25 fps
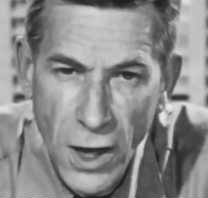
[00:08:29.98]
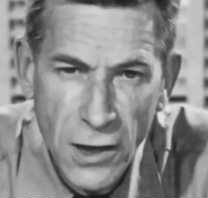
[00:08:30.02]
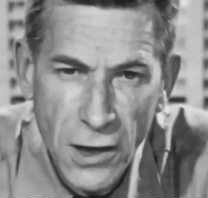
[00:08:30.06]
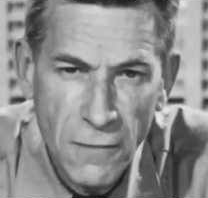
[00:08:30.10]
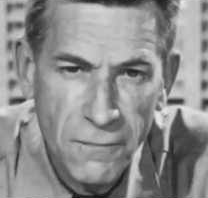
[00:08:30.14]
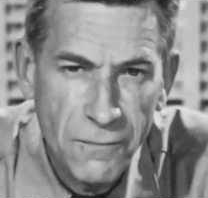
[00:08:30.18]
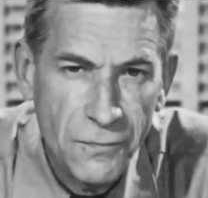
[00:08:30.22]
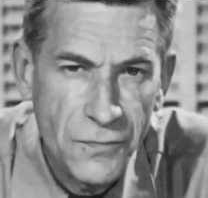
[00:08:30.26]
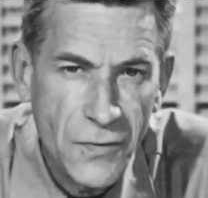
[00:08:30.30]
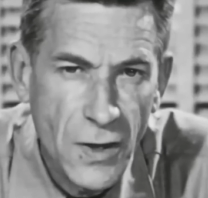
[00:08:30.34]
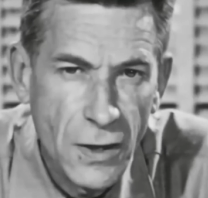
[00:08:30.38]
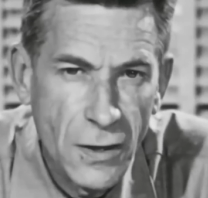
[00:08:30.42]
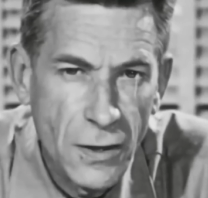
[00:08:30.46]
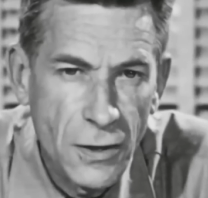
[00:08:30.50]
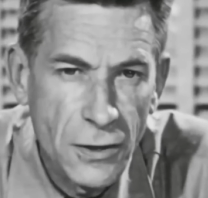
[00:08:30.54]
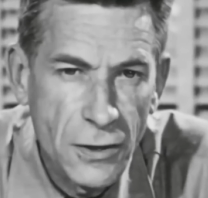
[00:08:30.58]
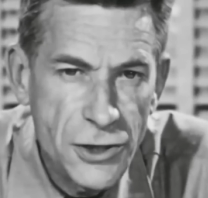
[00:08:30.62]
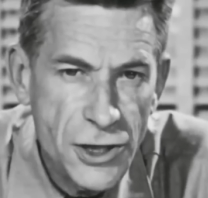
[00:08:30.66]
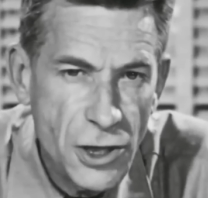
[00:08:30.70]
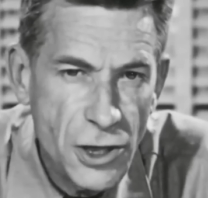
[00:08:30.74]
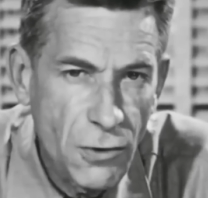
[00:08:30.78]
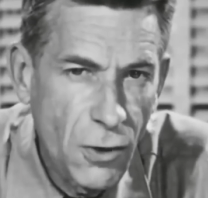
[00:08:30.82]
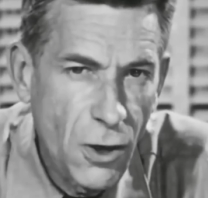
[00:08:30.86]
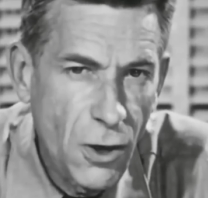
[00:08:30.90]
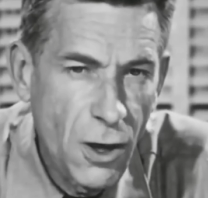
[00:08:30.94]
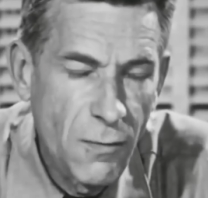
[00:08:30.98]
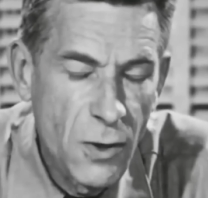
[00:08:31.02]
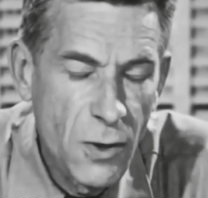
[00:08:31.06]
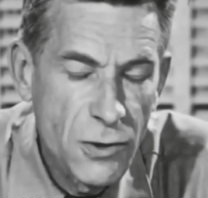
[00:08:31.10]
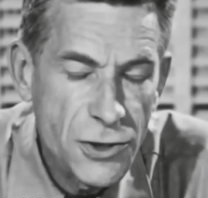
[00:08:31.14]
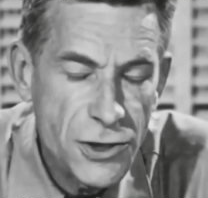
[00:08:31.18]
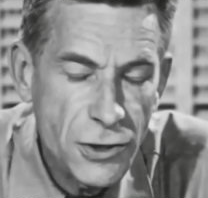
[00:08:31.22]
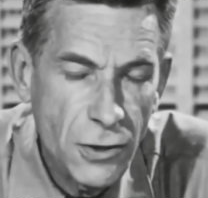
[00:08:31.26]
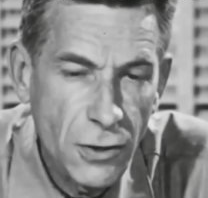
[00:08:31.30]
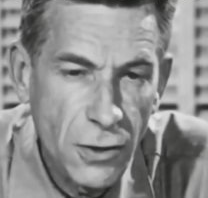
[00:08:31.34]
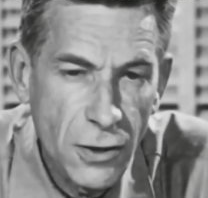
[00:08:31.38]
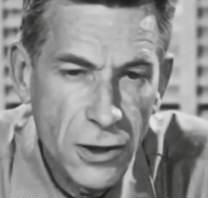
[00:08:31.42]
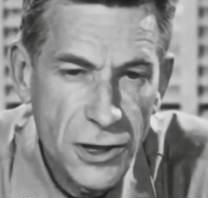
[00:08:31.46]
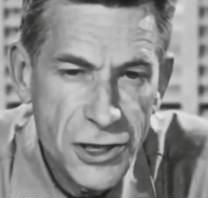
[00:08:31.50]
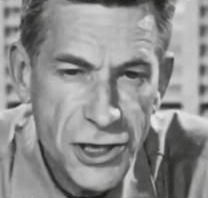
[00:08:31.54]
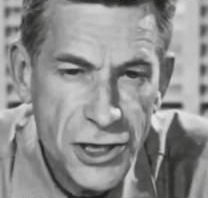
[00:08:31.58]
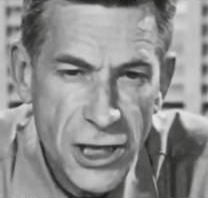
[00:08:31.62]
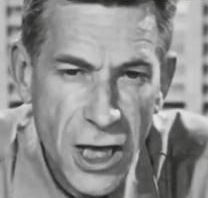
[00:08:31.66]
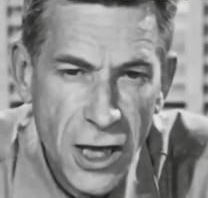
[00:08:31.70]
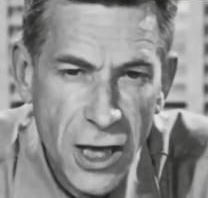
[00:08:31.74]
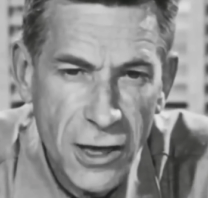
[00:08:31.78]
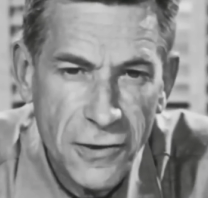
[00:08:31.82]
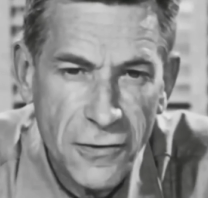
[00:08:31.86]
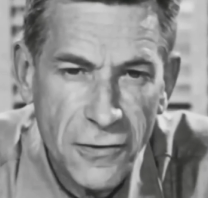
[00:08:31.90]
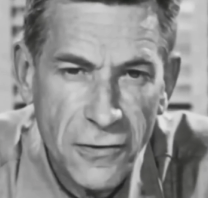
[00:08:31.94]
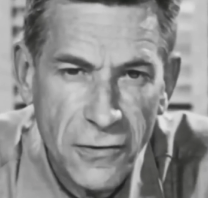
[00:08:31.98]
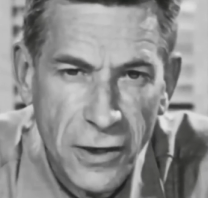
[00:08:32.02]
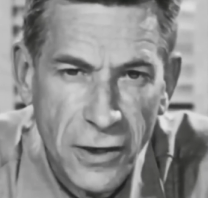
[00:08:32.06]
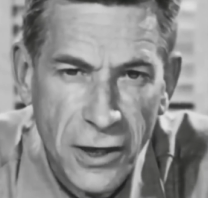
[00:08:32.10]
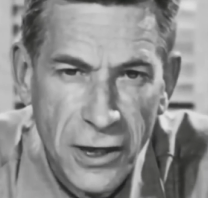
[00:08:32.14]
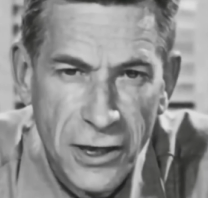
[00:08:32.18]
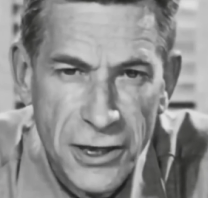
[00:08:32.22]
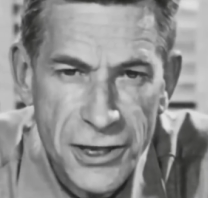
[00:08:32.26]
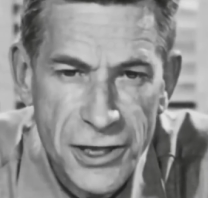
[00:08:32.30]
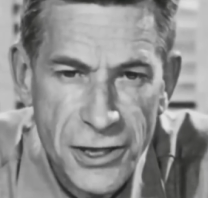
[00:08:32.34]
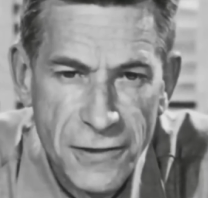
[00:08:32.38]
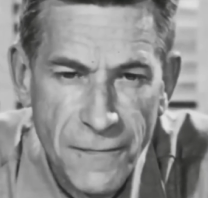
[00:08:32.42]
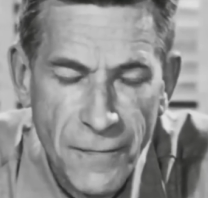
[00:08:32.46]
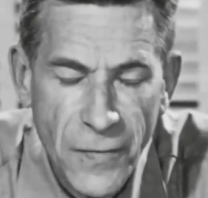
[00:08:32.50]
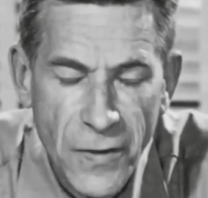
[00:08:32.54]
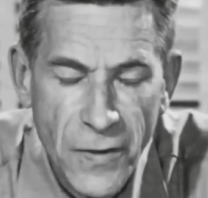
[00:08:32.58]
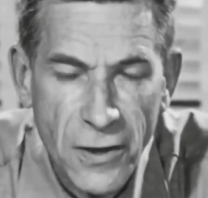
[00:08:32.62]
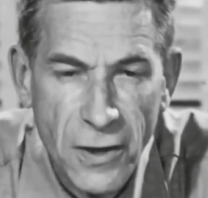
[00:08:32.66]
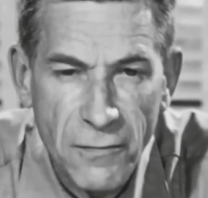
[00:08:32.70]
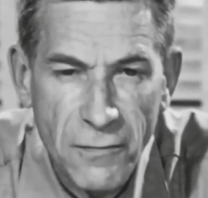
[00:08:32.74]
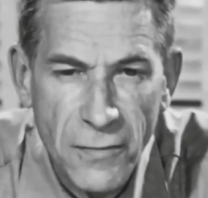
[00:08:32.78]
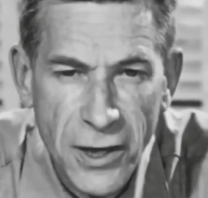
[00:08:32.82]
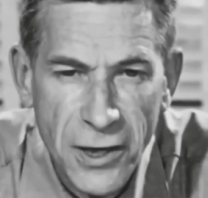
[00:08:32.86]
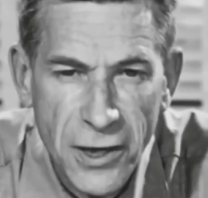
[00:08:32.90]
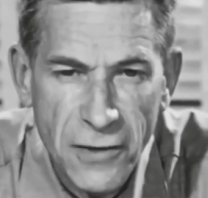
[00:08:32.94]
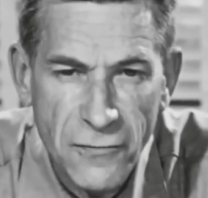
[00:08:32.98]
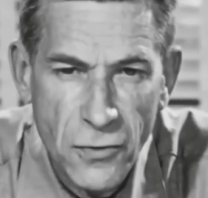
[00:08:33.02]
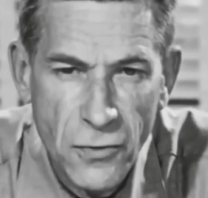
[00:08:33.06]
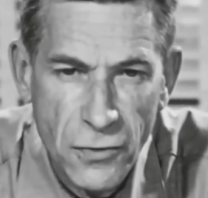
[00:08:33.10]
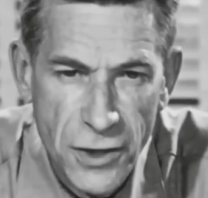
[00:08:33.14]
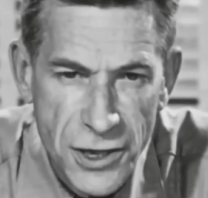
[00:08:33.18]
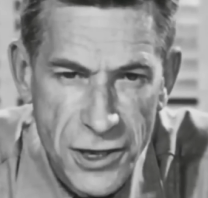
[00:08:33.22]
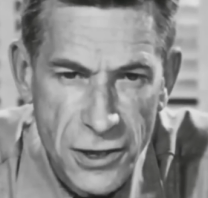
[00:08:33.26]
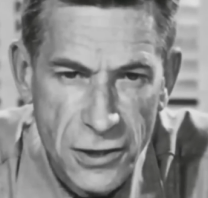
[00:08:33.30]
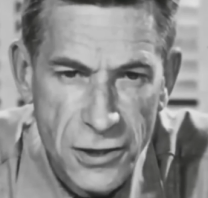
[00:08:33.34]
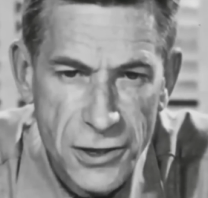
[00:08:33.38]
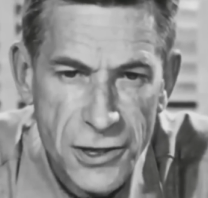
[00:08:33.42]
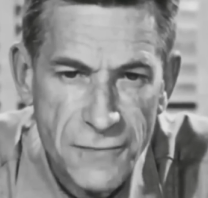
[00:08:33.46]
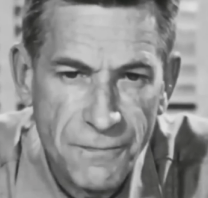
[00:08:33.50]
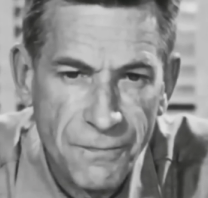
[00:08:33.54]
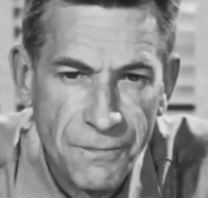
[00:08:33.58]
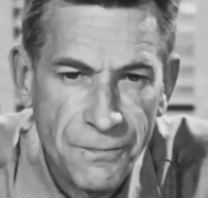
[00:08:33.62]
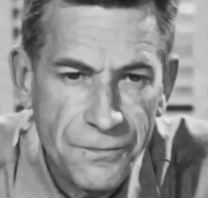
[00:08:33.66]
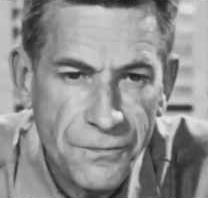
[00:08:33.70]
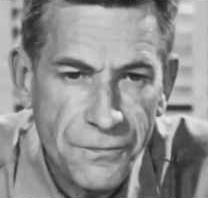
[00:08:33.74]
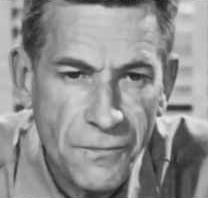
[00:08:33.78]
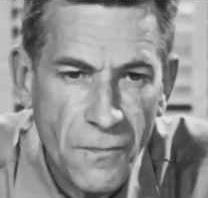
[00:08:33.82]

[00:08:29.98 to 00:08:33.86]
Well, so almost all solid things are made of crystals.